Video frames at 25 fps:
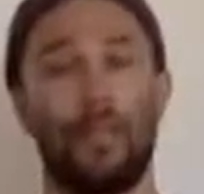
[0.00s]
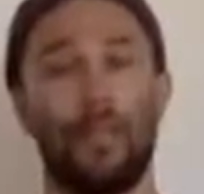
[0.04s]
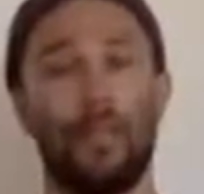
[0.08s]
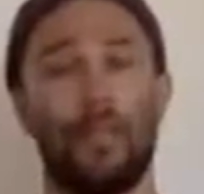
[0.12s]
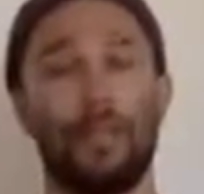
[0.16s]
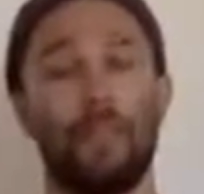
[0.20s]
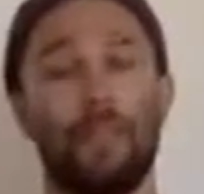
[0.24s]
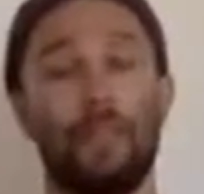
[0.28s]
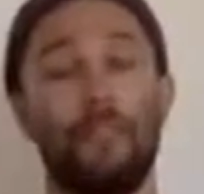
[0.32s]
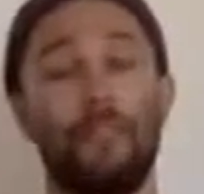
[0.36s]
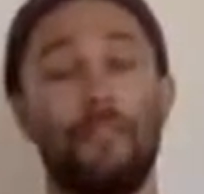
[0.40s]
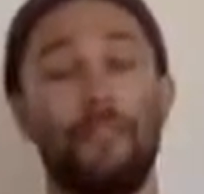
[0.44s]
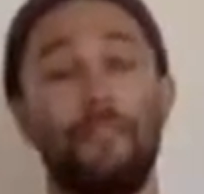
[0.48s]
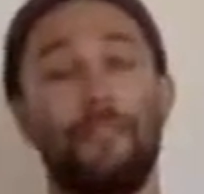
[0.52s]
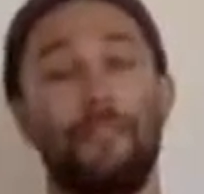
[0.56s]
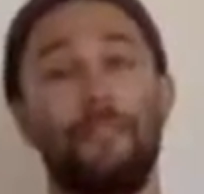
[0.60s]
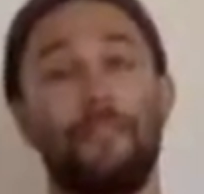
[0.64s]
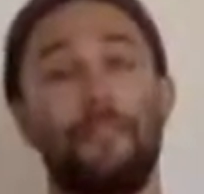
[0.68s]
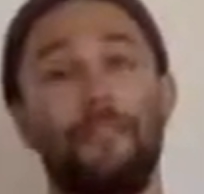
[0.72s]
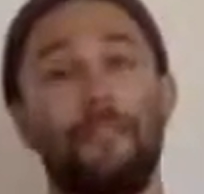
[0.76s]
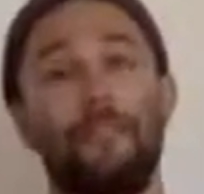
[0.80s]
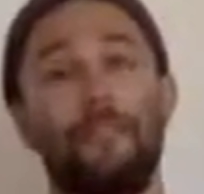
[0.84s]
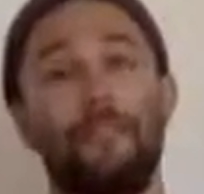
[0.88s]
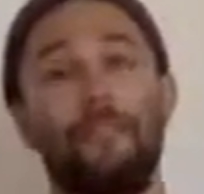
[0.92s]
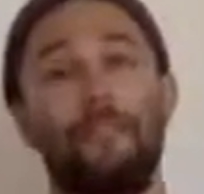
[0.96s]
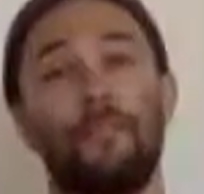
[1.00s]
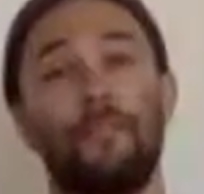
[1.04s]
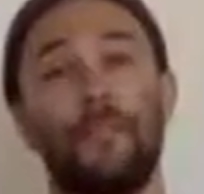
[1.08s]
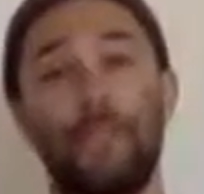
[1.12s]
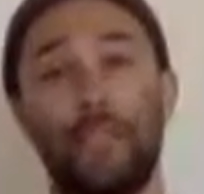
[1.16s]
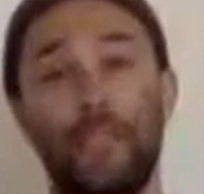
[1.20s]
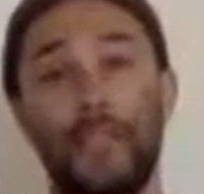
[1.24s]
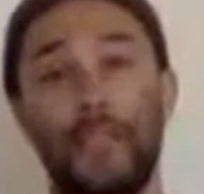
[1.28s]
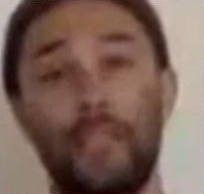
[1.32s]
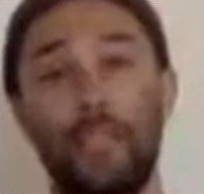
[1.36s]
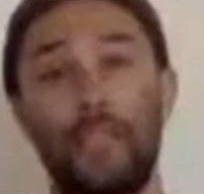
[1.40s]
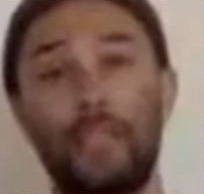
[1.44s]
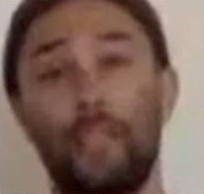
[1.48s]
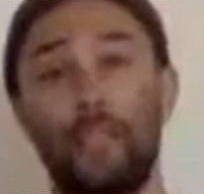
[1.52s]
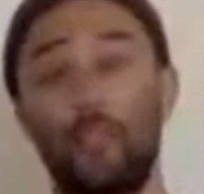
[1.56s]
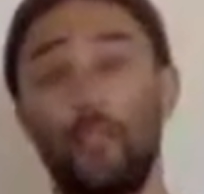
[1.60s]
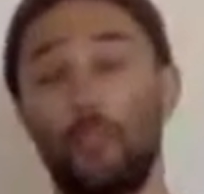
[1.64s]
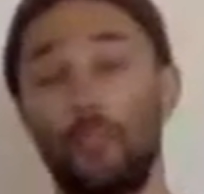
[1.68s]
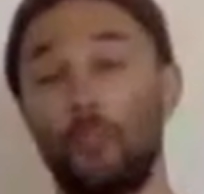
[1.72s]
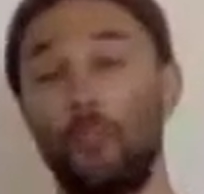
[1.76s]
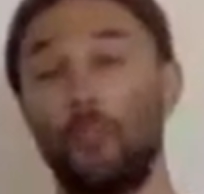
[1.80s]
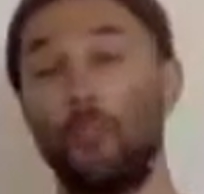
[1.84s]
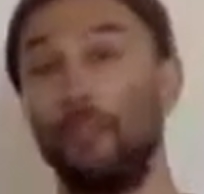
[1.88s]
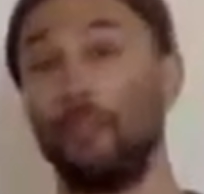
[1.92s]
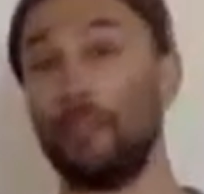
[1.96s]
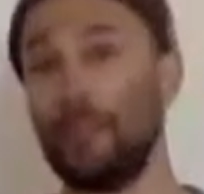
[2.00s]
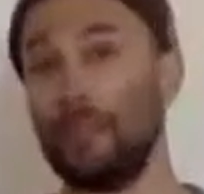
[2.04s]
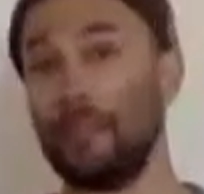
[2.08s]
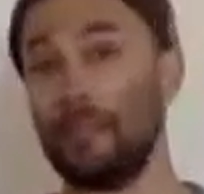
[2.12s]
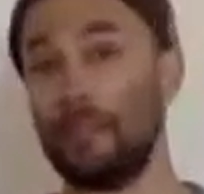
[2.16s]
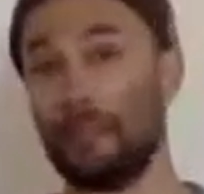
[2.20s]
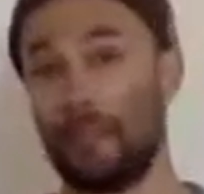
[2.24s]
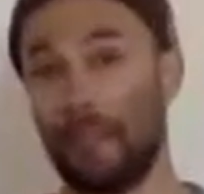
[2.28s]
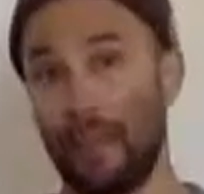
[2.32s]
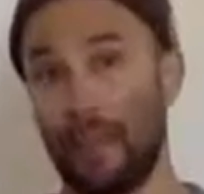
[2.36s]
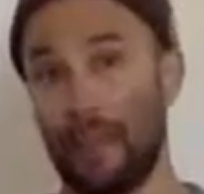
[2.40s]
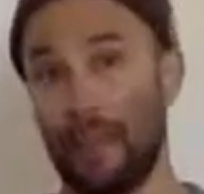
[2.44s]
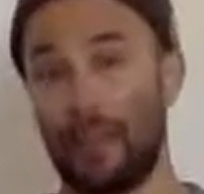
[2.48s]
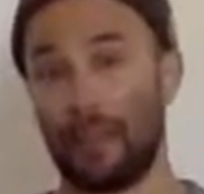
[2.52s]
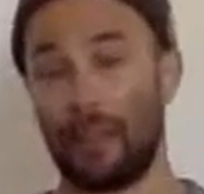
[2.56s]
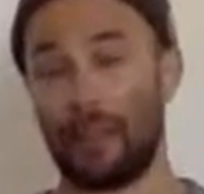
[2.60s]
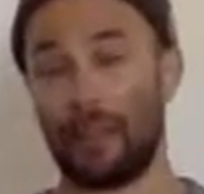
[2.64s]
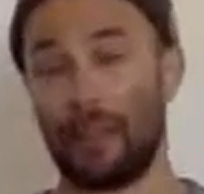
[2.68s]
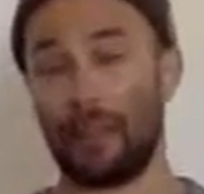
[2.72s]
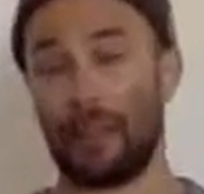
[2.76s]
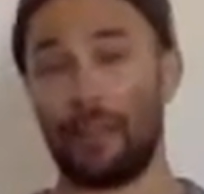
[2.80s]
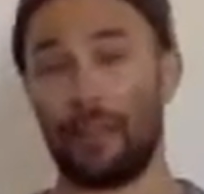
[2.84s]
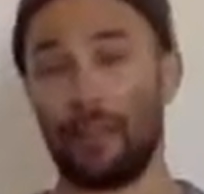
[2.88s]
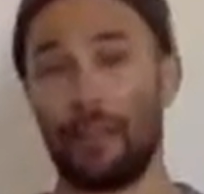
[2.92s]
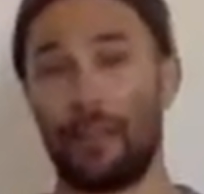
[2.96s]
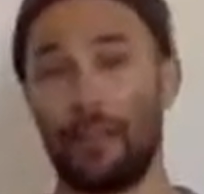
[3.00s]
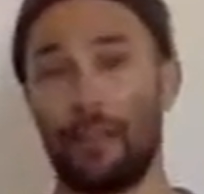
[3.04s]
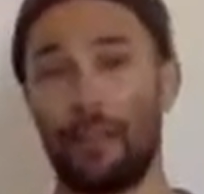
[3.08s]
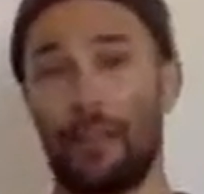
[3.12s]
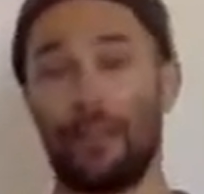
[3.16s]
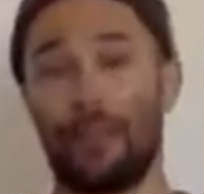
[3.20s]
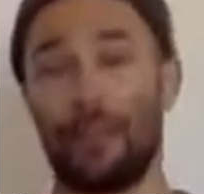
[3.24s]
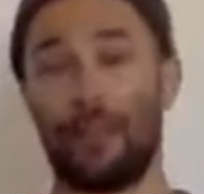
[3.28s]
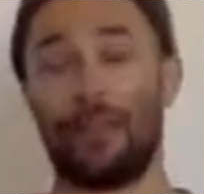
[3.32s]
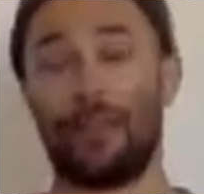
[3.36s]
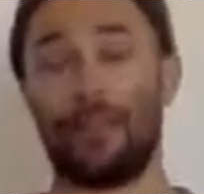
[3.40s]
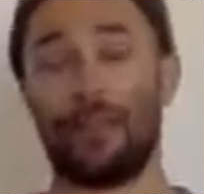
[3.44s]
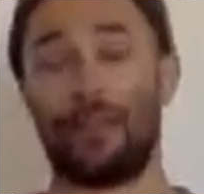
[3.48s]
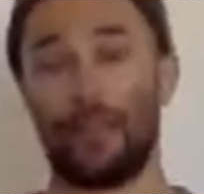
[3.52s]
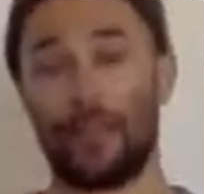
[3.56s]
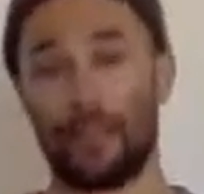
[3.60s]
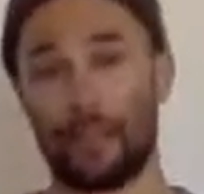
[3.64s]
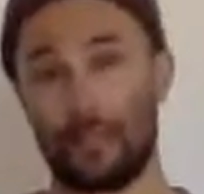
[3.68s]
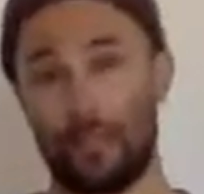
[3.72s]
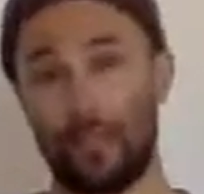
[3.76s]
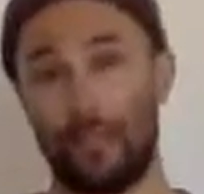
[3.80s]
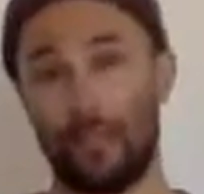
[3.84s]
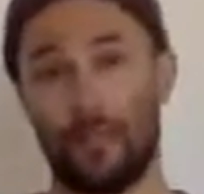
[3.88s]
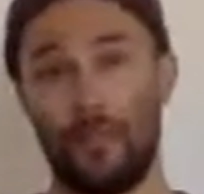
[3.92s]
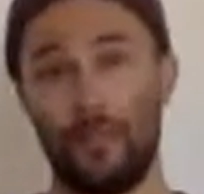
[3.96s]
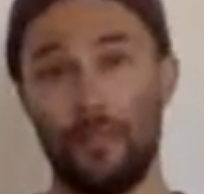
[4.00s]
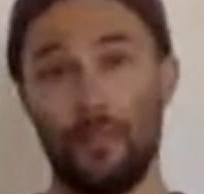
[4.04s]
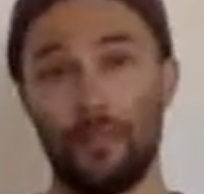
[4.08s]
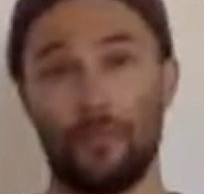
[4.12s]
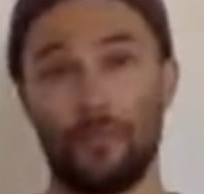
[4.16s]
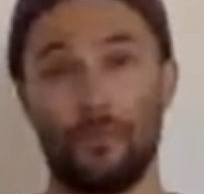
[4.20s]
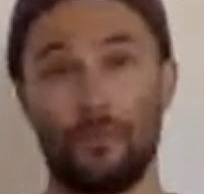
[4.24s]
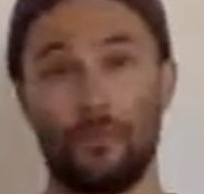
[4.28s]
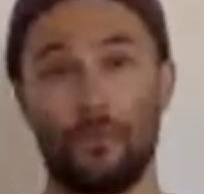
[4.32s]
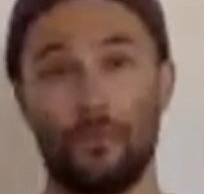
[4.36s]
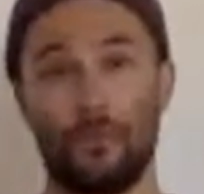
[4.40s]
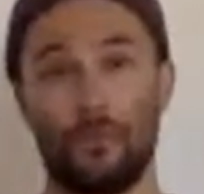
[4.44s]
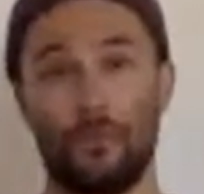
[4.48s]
If they do believe that, that's on you.